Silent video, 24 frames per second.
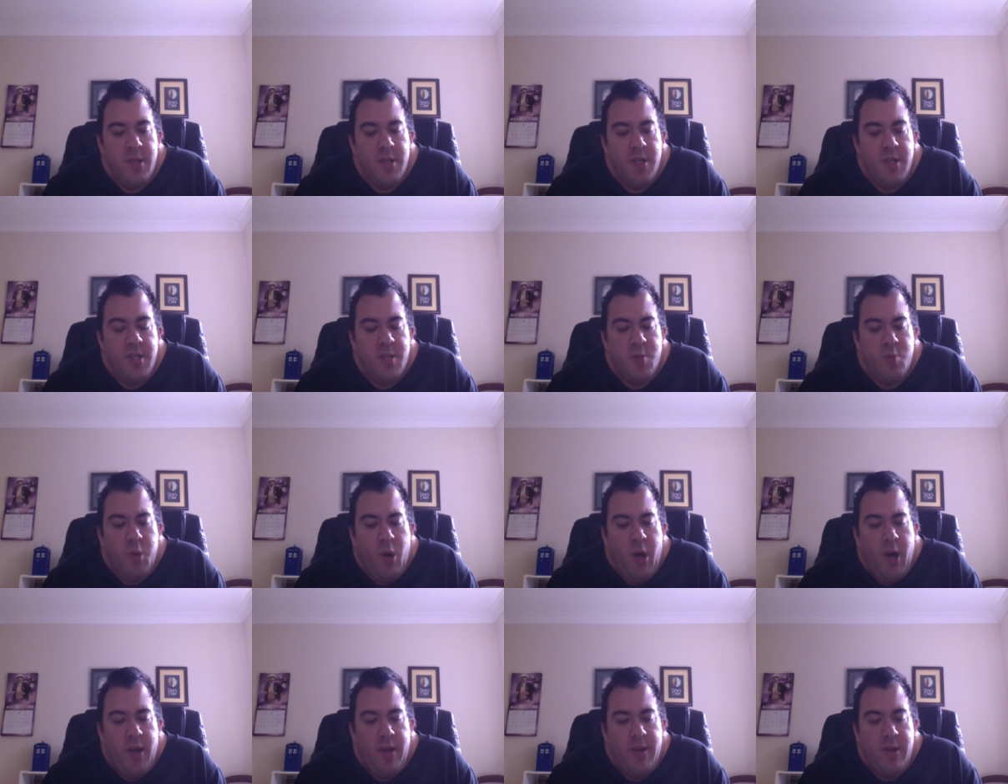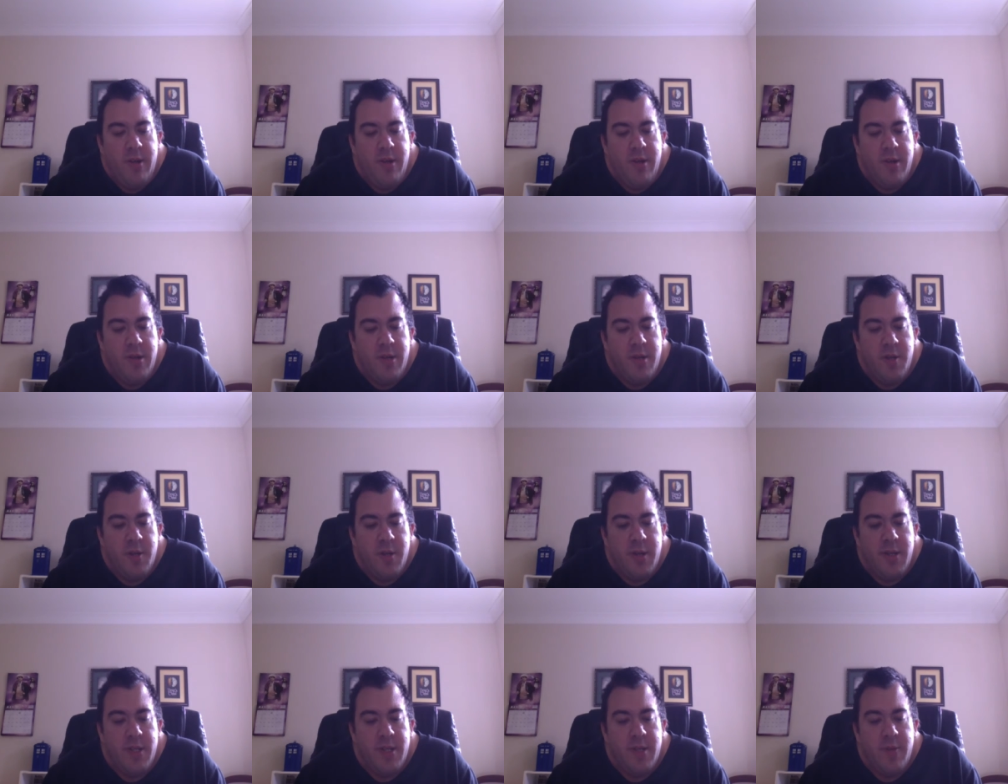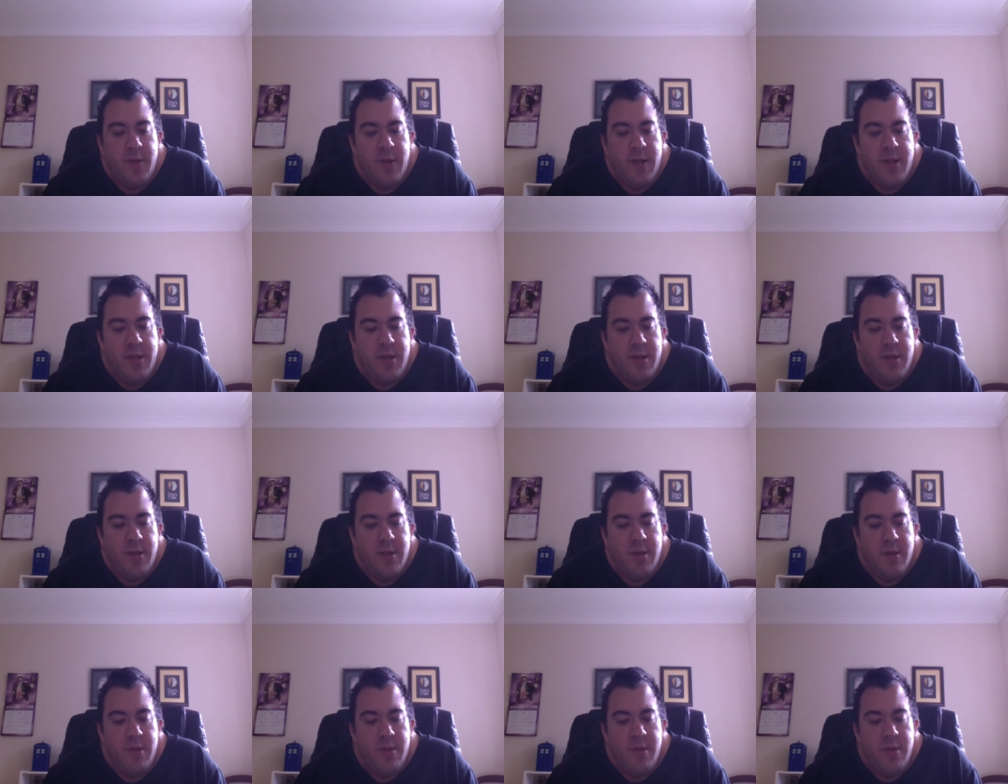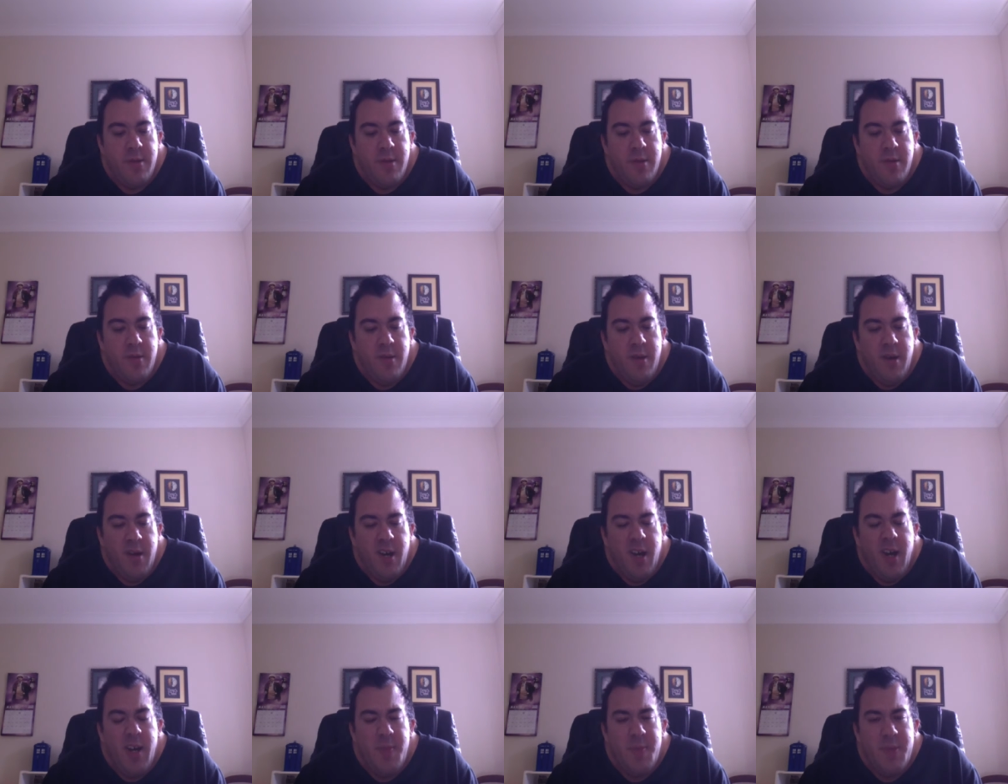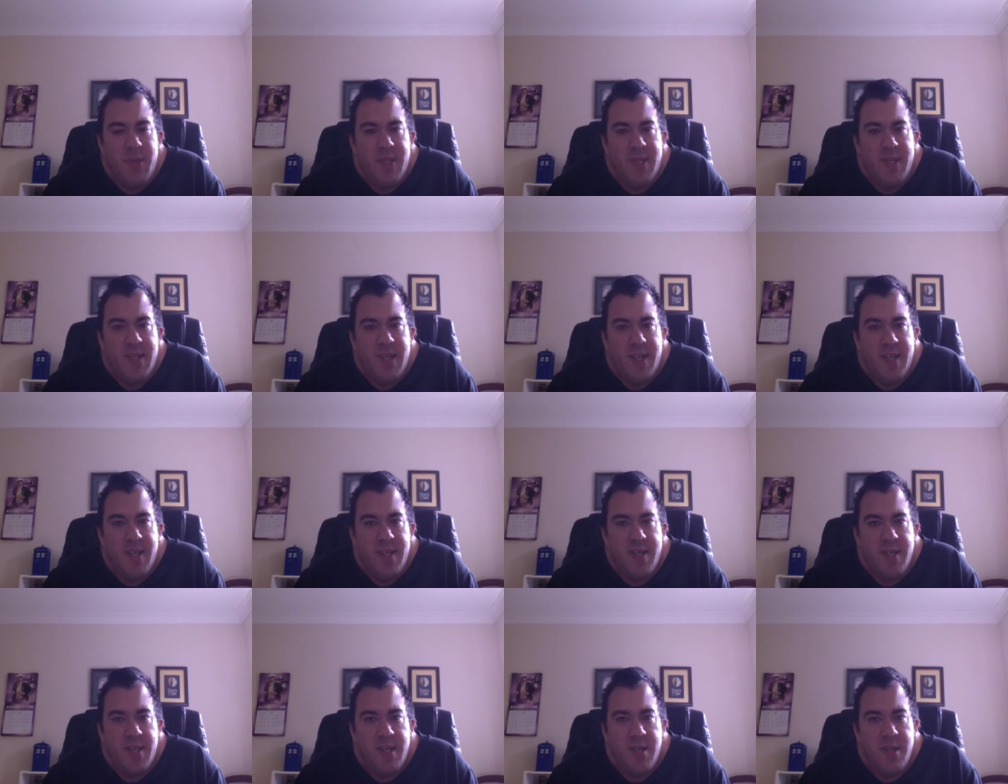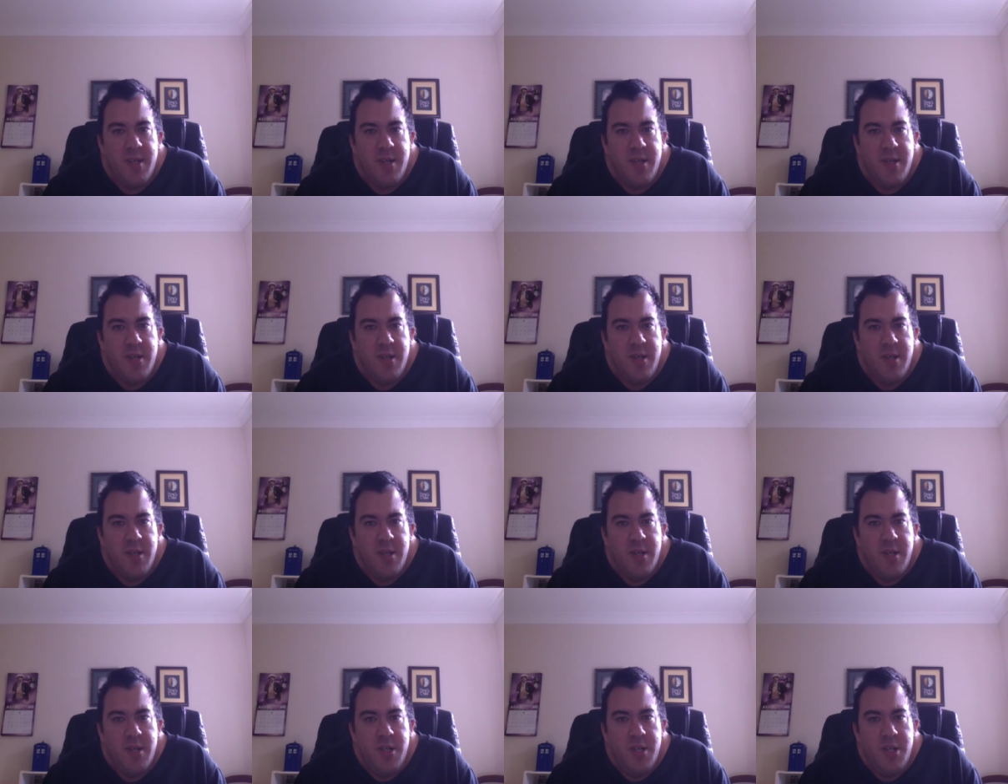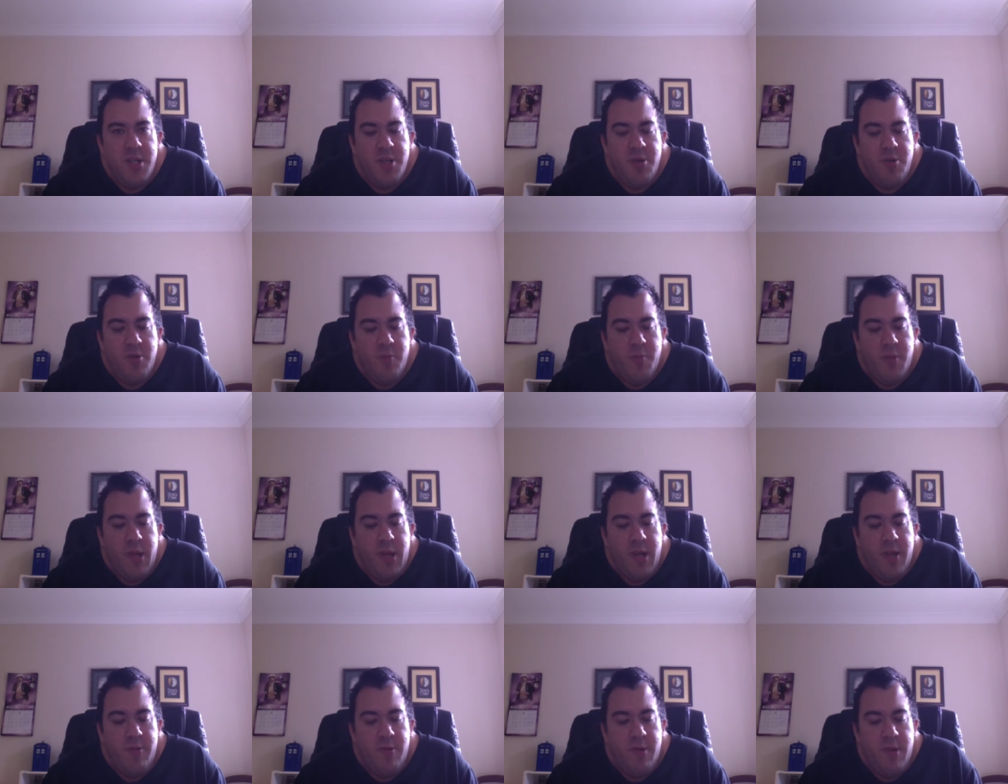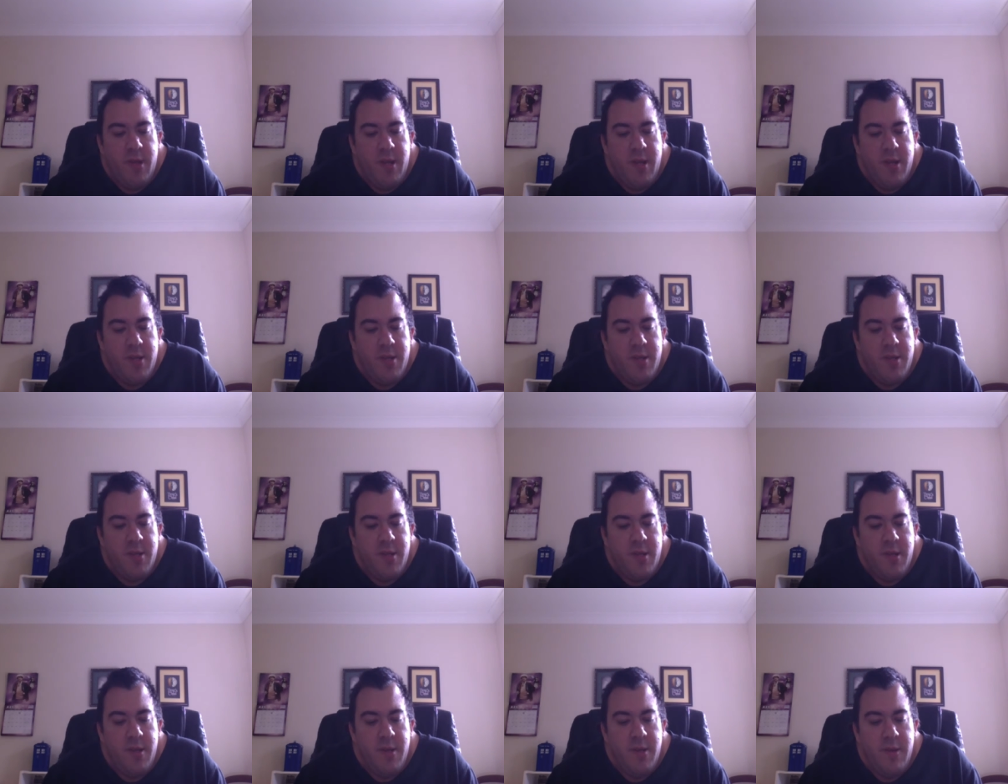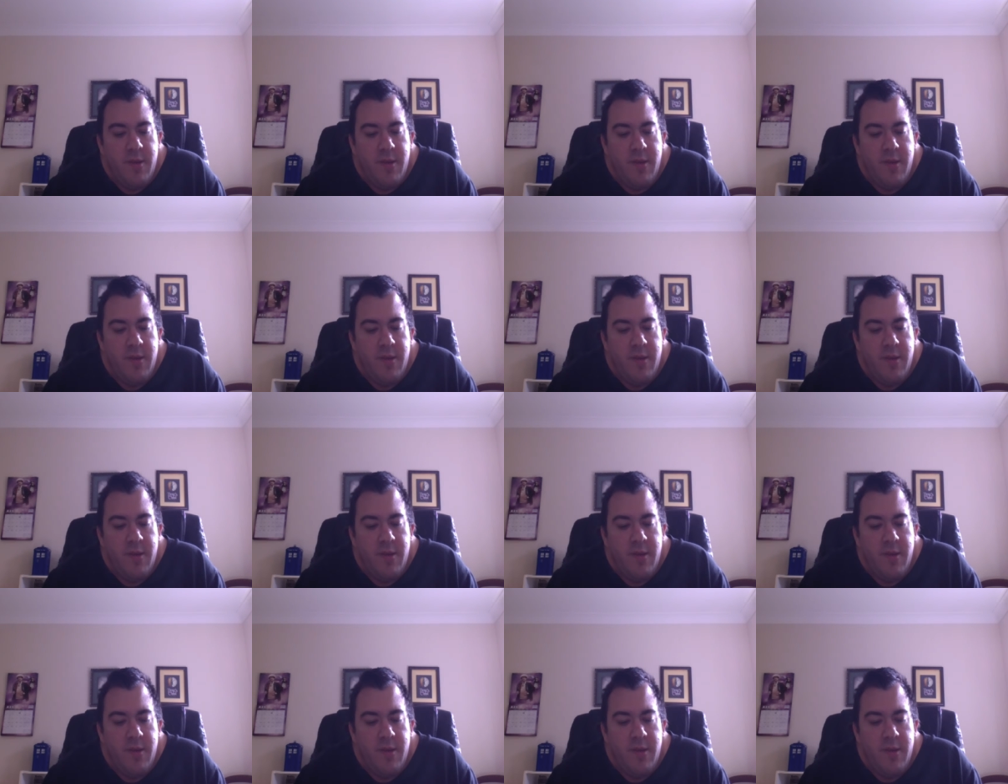Just what? Sharon demanded. I'm Stacey, she replied reluctantly.